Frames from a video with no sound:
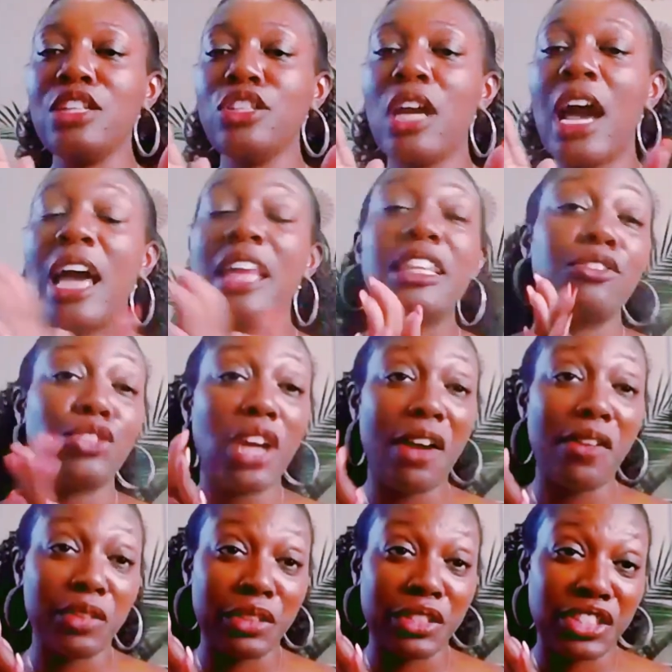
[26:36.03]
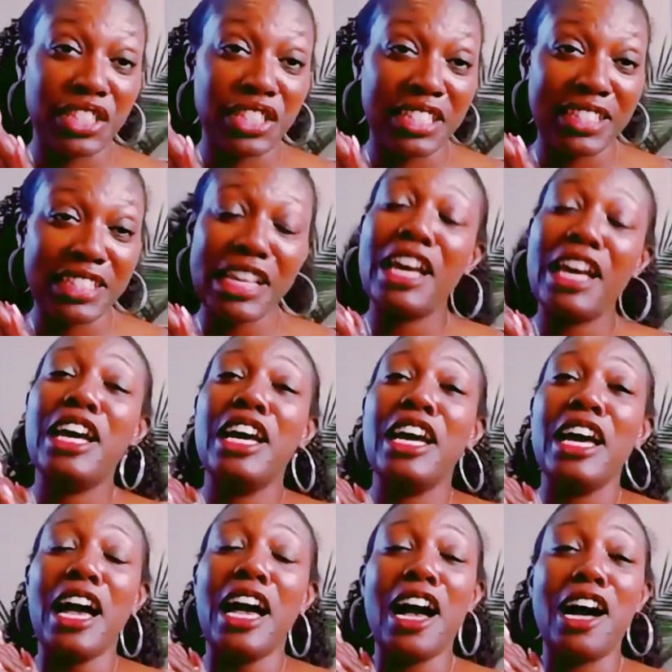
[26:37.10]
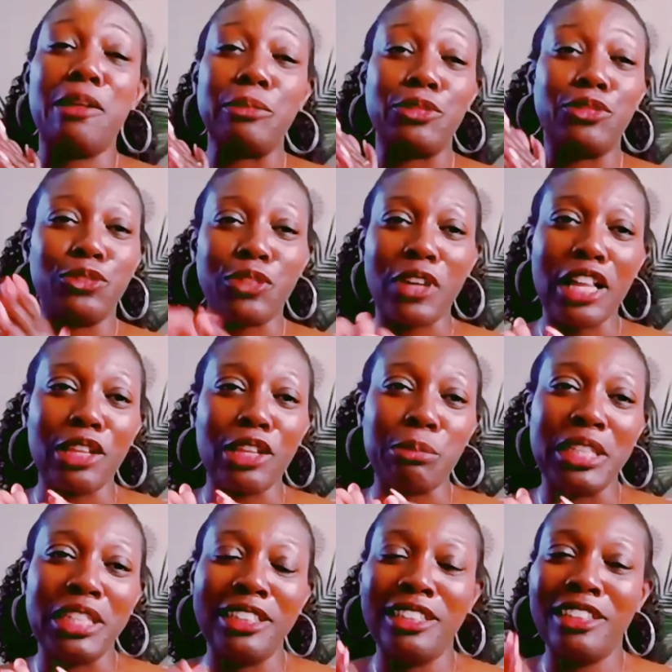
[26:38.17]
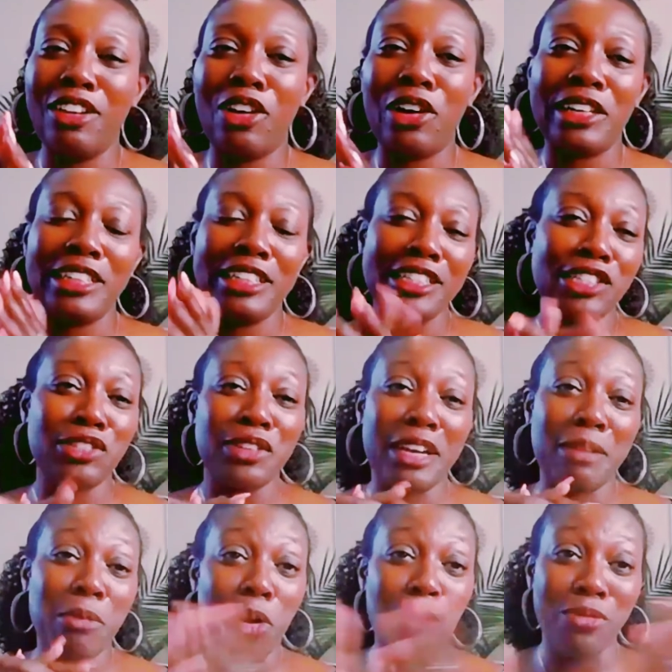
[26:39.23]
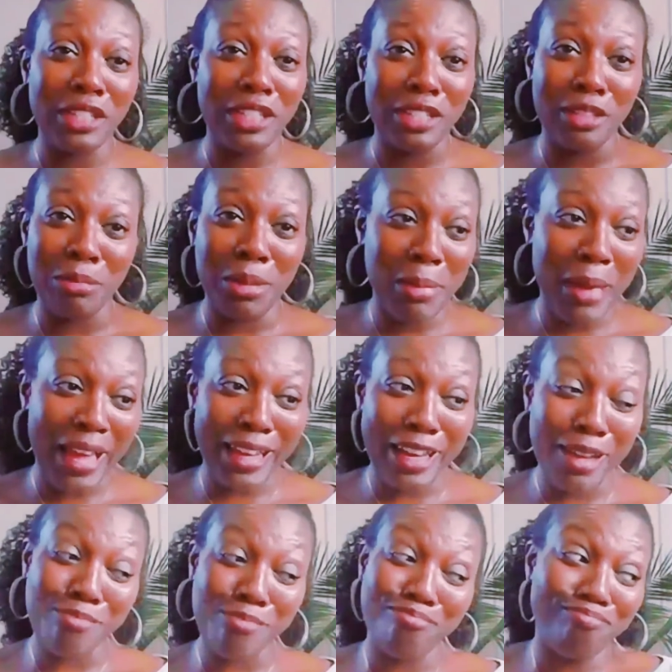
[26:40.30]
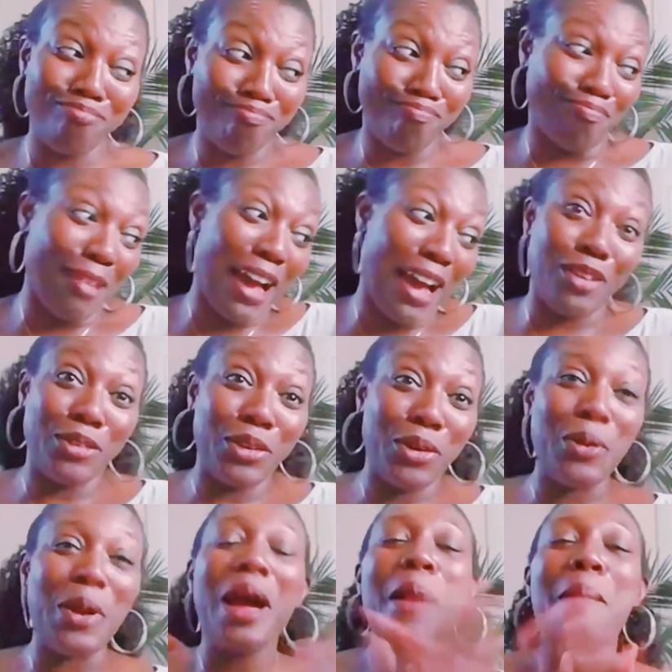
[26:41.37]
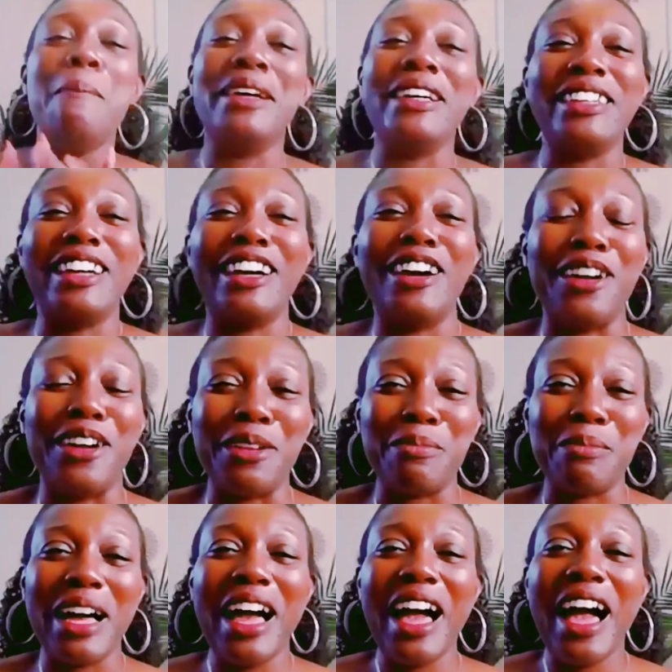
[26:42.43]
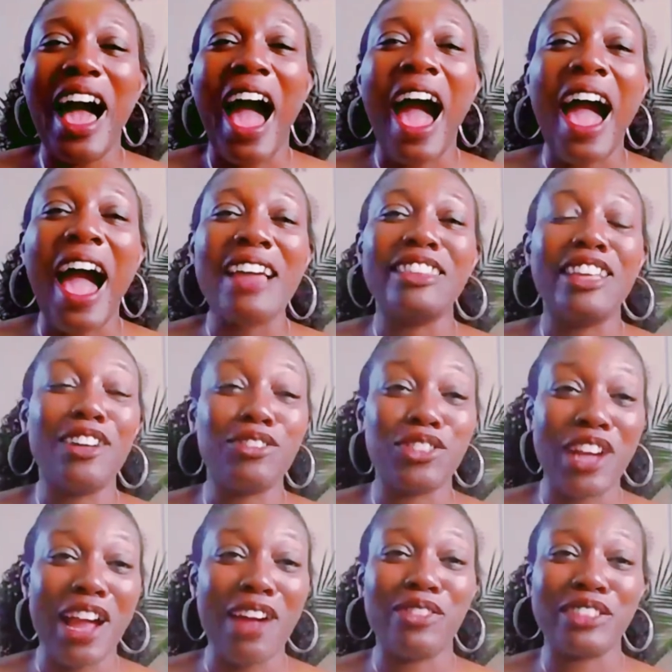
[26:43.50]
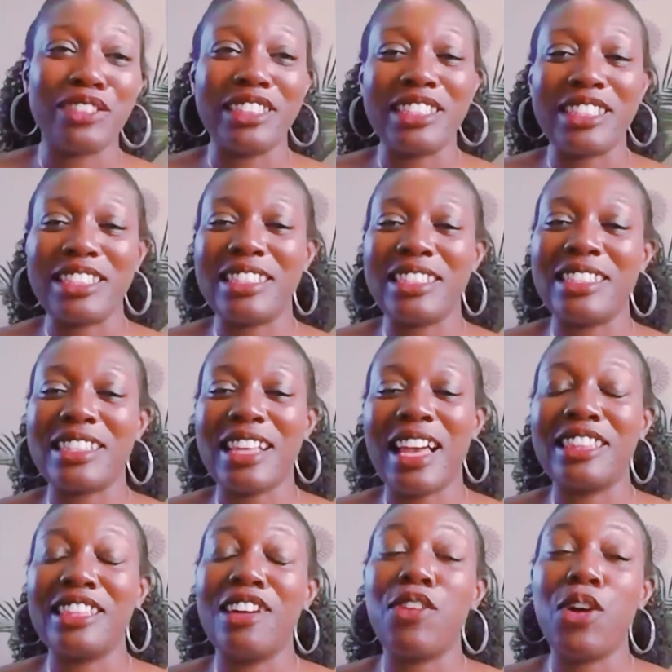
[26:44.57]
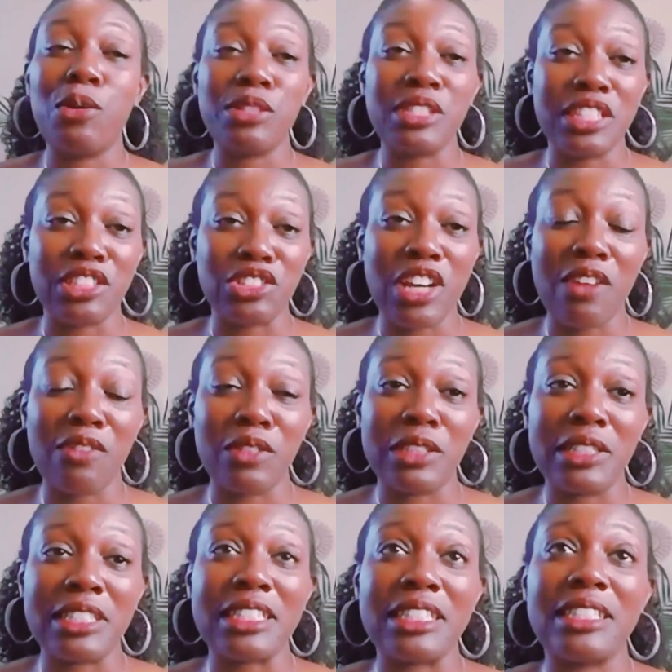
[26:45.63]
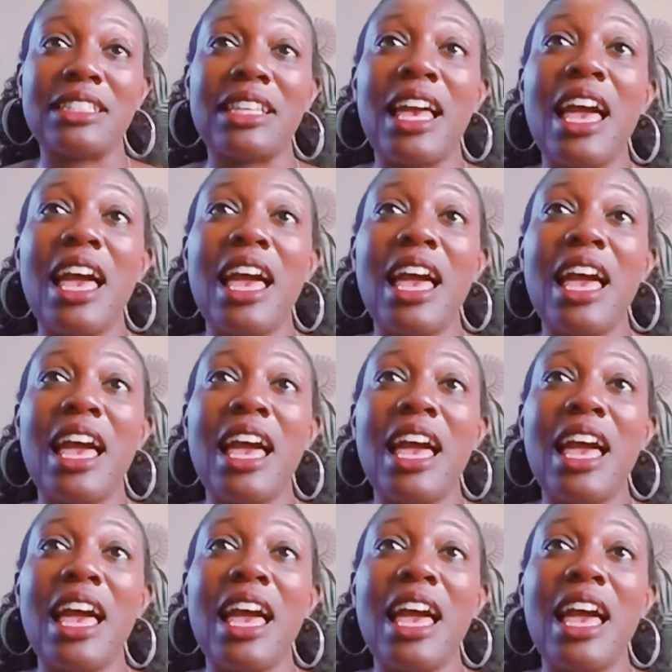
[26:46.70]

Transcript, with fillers: I love travel nurses um, if you follow me on Instagram, hopefully it'll be back up. I don't know. But um, I love travel nurses. I love hosting travel nurses.